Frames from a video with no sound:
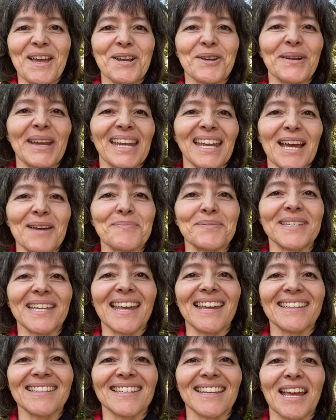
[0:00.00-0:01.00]
quick
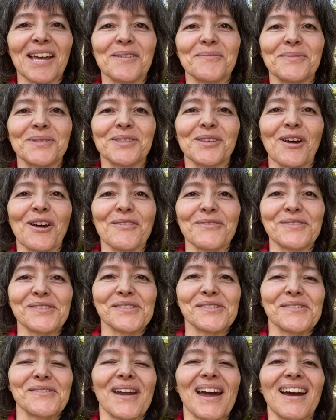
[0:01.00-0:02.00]
update, Cubs,
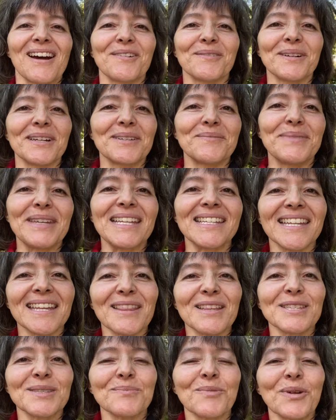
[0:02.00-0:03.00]
after our meeting
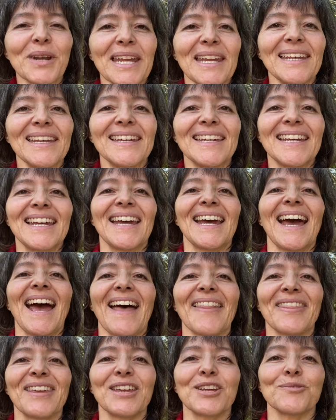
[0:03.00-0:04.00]
this morning.
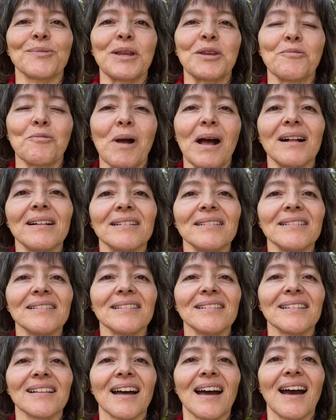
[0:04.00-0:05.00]
I think it went well.
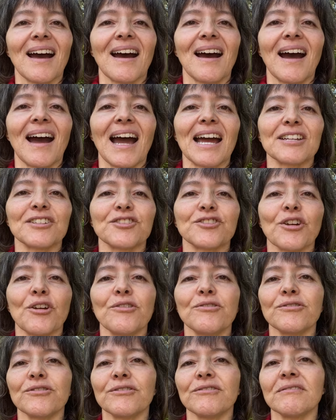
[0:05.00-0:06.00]
I
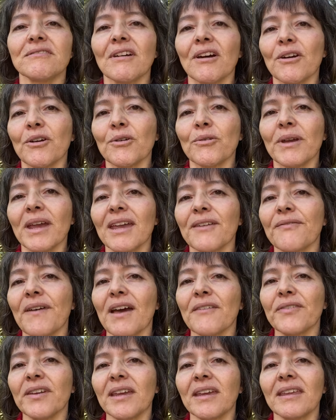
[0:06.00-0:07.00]
don't know if
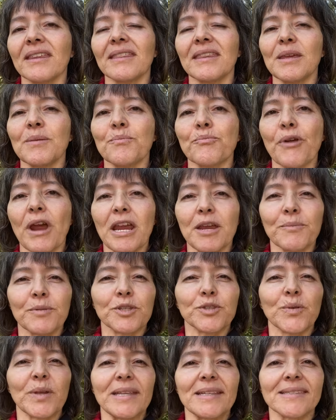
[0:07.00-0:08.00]
having the break
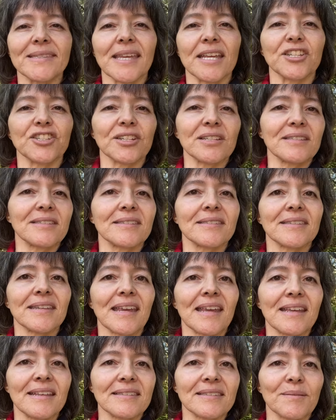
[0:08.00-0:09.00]
between sessions
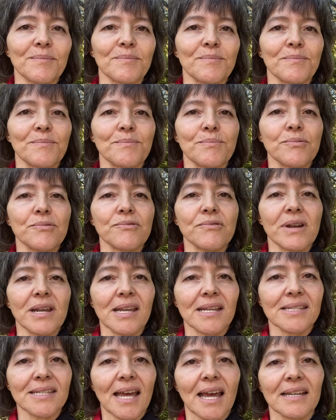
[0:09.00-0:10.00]
is a
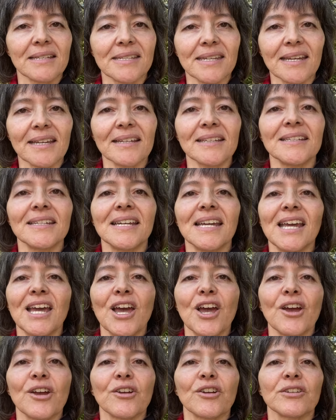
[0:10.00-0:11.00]
brilliant idea
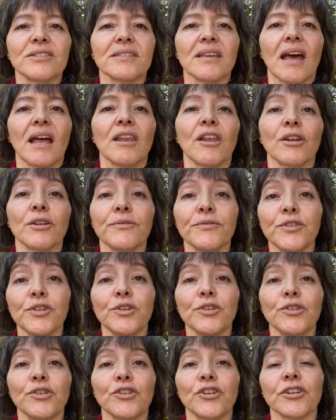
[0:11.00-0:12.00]
because a lot of
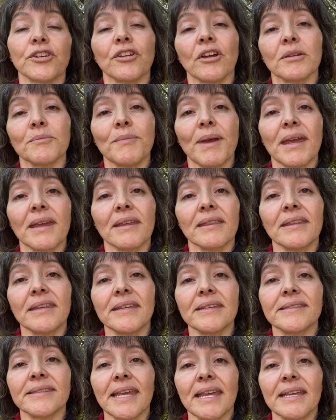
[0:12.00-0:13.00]
you could not make
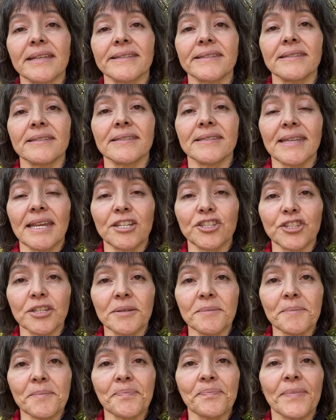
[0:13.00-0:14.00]
the second
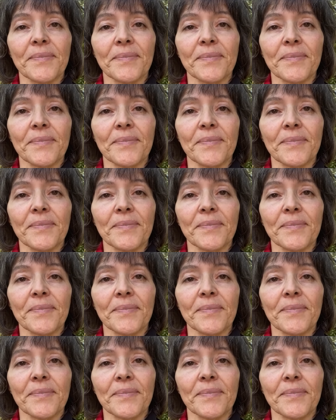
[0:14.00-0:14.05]
session.